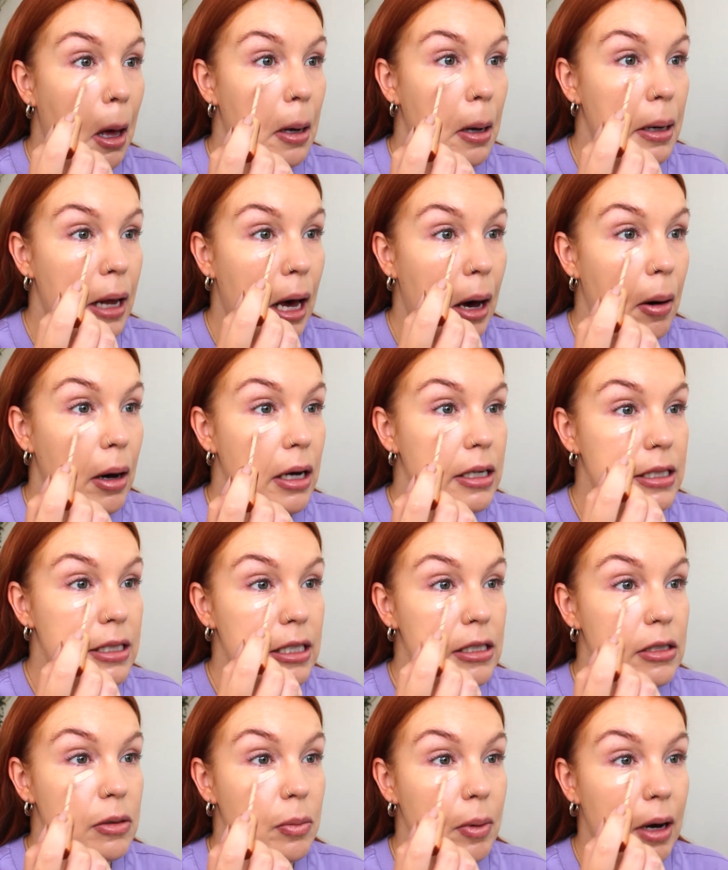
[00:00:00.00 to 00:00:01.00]
Now I
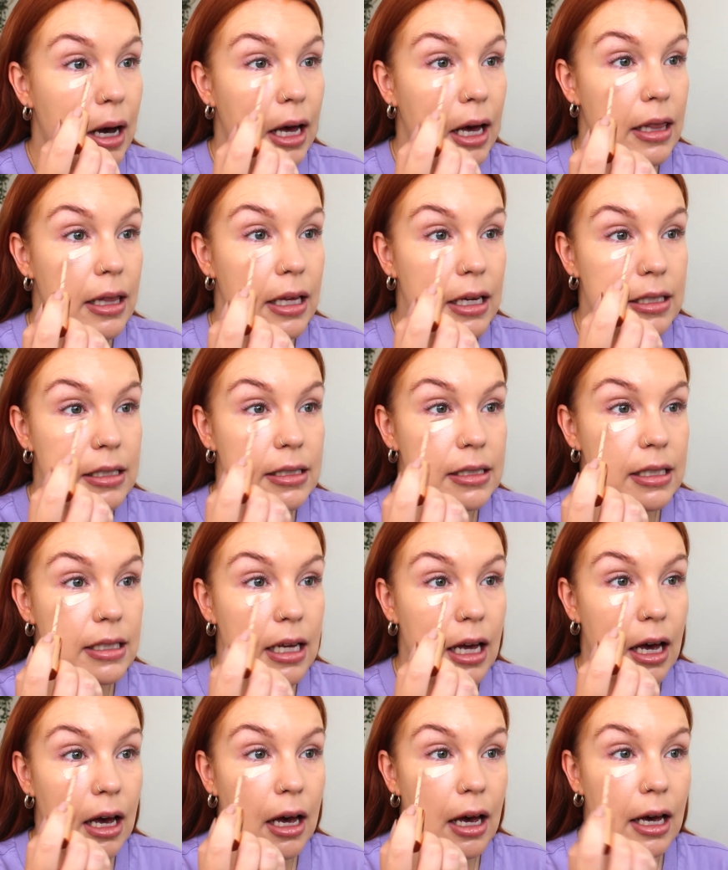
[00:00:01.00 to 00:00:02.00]
did wear this
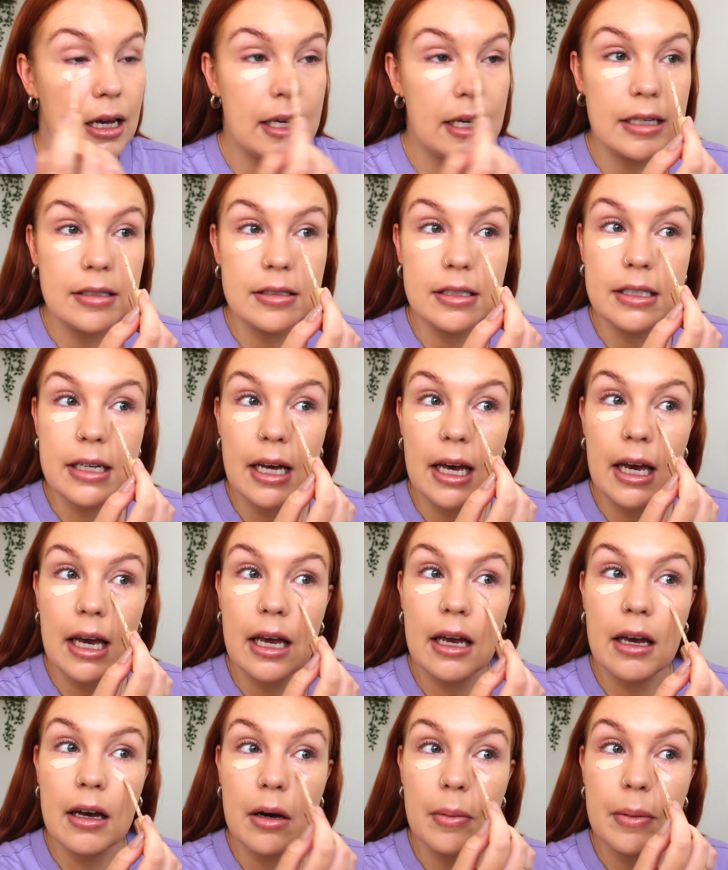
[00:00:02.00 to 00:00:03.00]

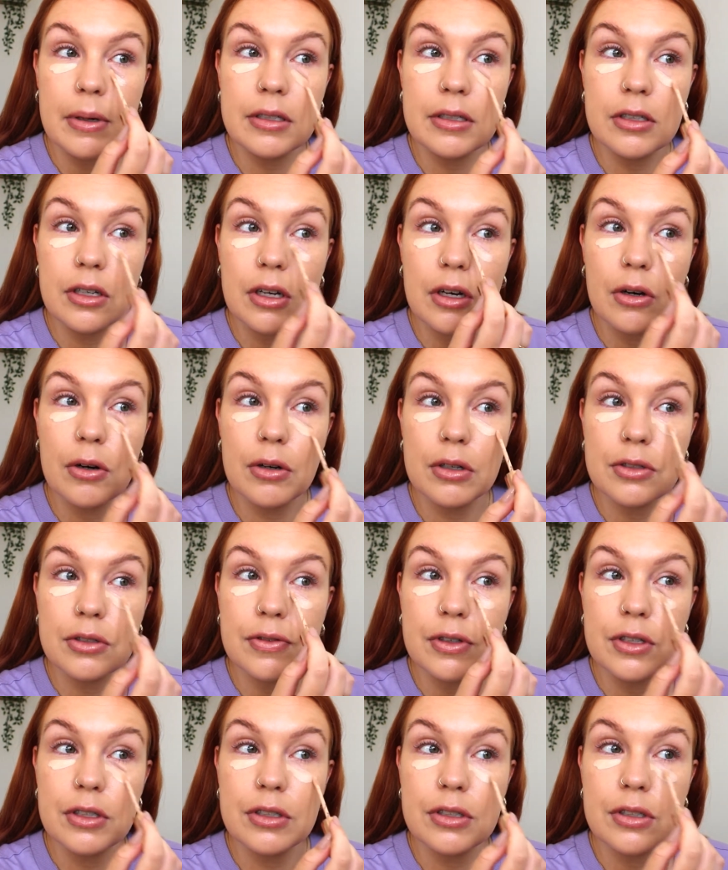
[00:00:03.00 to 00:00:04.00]
yesterday. I went to
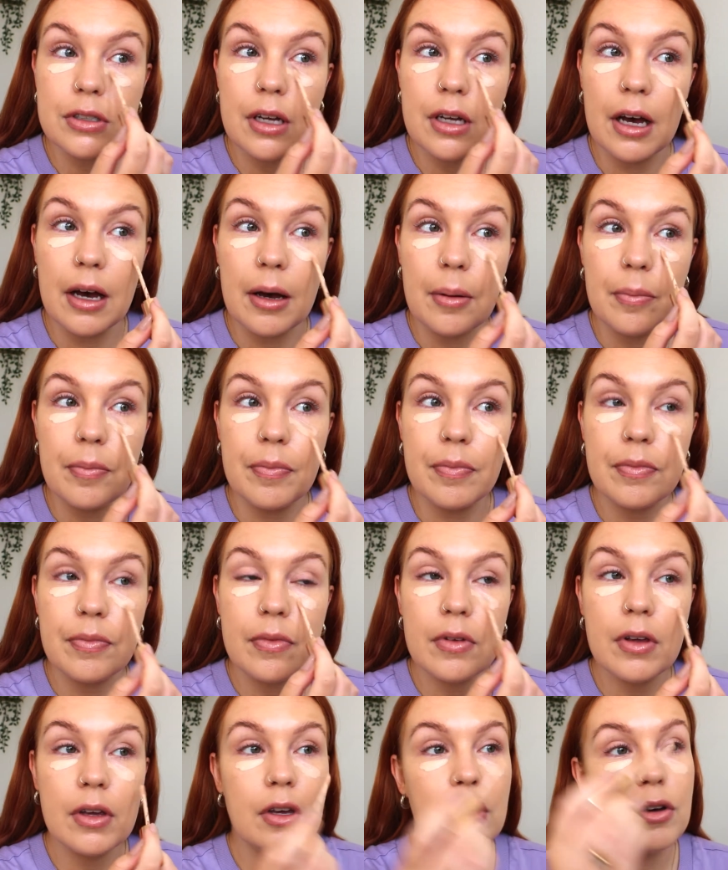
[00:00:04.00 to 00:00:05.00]
Oxford's
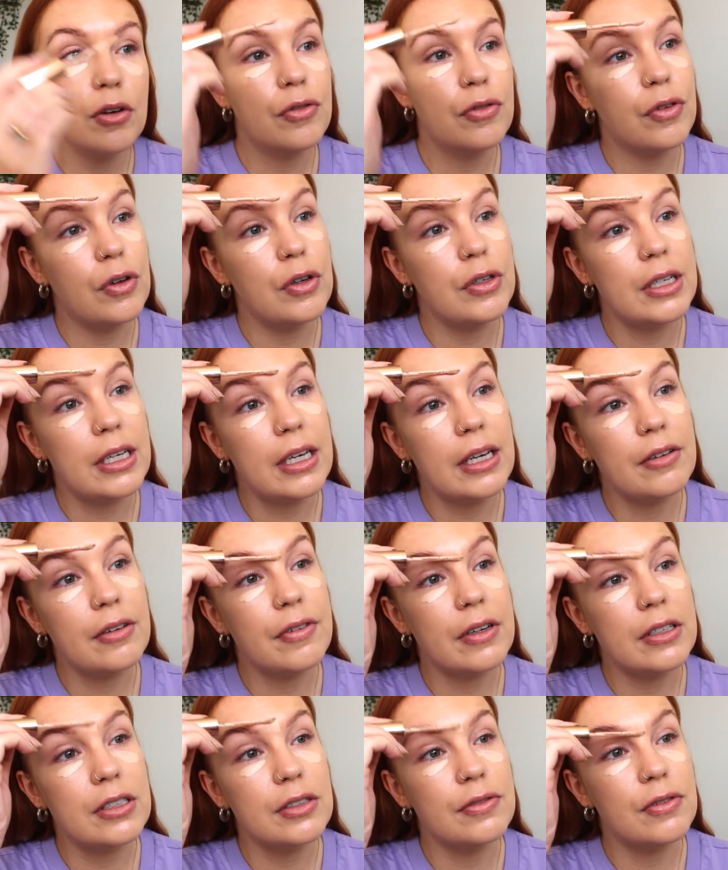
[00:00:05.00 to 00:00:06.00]
foodie
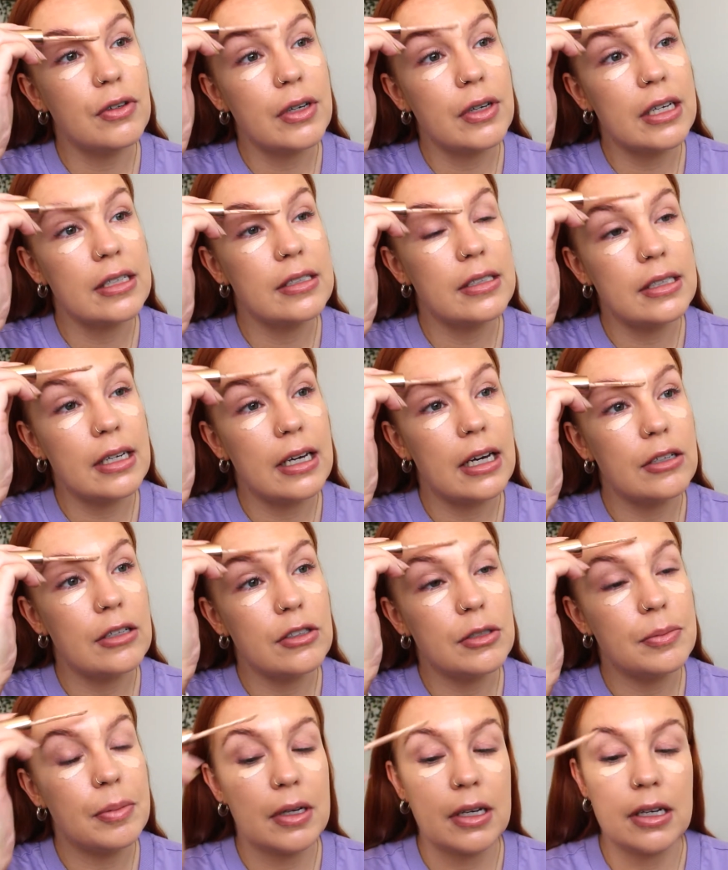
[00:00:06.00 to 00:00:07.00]
festival yesterday
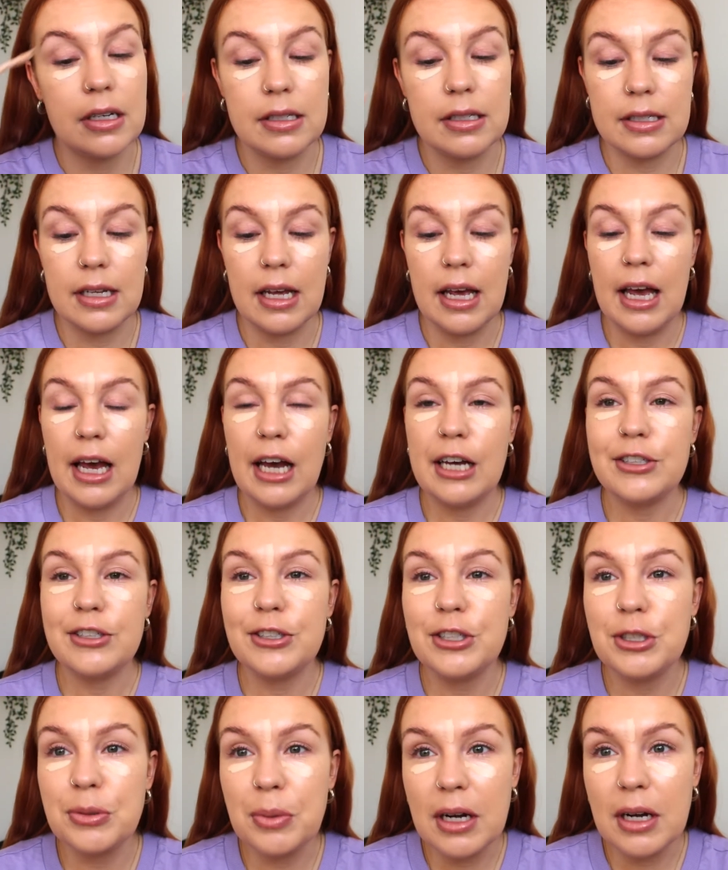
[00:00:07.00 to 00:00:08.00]
just because, as
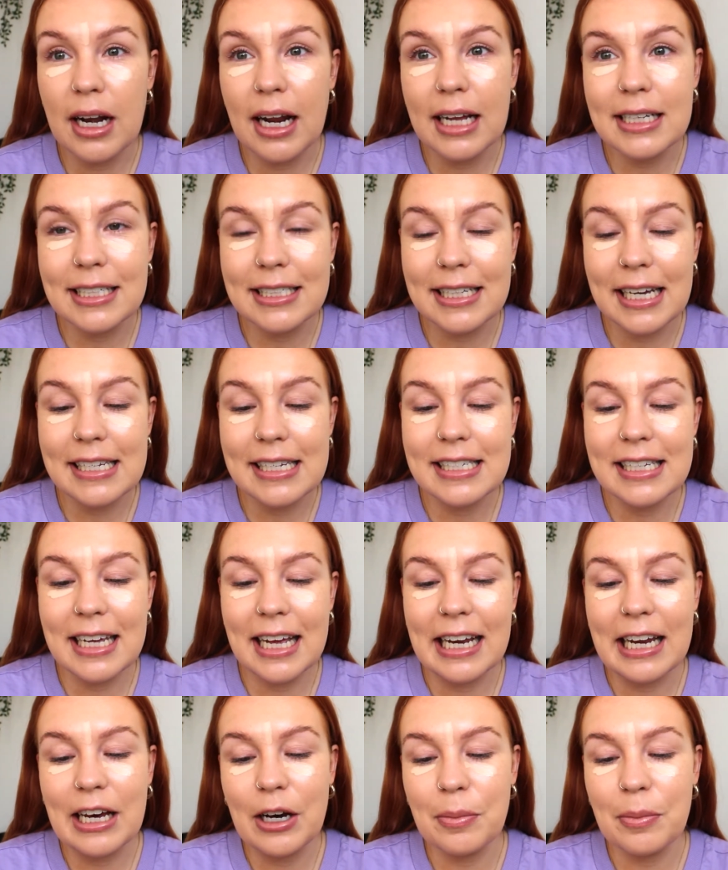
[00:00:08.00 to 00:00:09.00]
usual, I like to test it
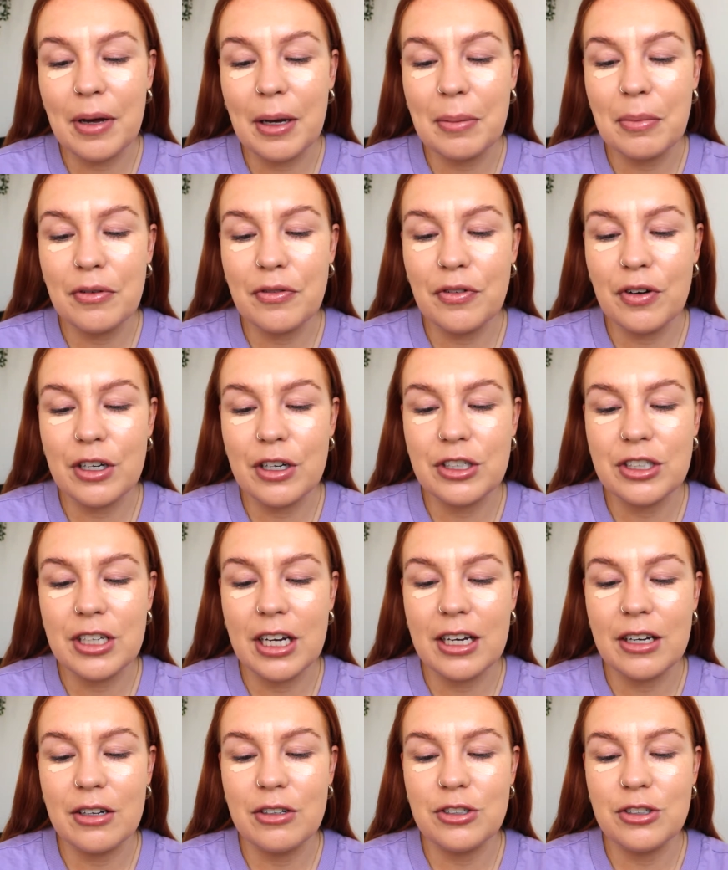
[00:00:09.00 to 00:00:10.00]
a little bit before I
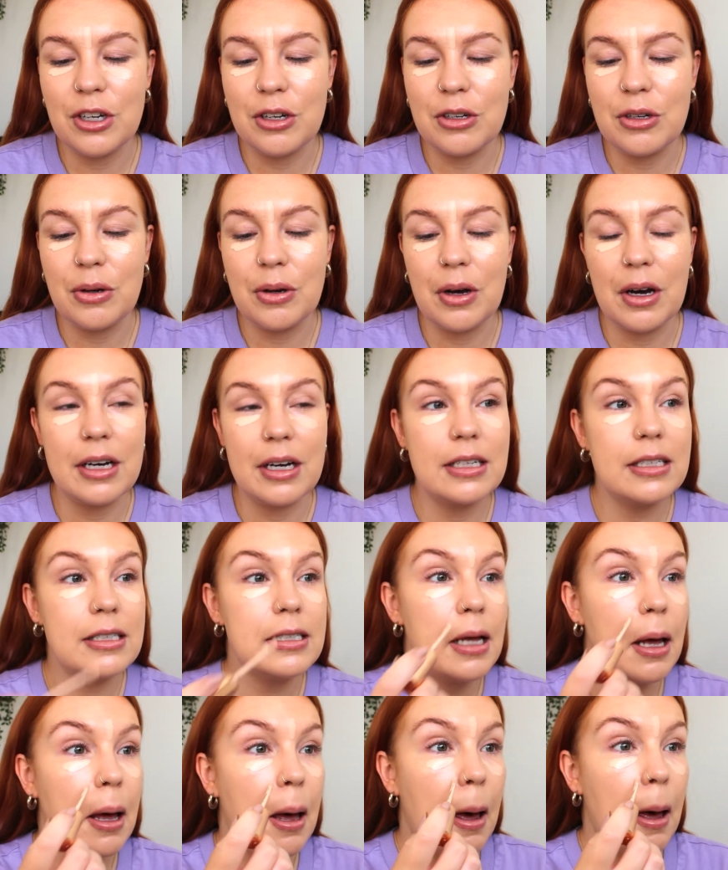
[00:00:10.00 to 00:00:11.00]
show you guys.